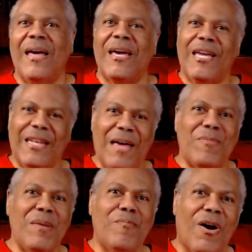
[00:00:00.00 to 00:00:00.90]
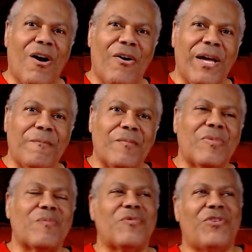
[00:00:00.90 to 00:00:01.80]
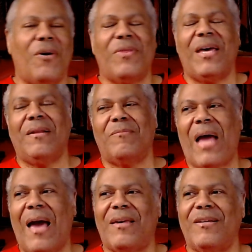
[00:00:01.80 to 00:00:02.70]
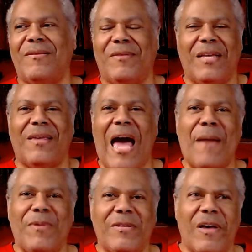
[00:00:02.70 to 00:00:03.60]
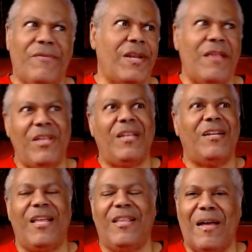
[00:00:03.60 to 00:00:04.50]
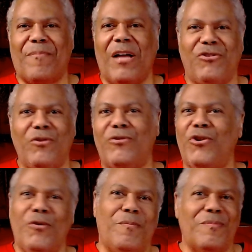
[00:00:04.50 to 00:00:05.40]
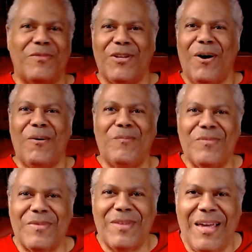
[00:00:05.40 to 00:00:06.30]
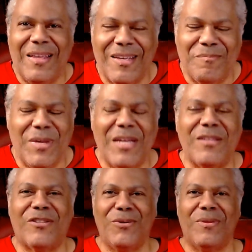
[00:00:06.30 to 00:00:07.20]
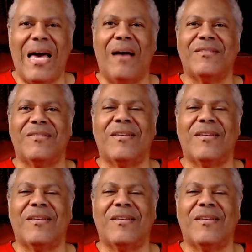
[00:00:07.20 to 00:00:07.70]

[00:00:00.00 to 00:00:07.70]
He let me borrow it so that I could get copies of it. And then it ended up on YouTube, you know, in the mid 2000s.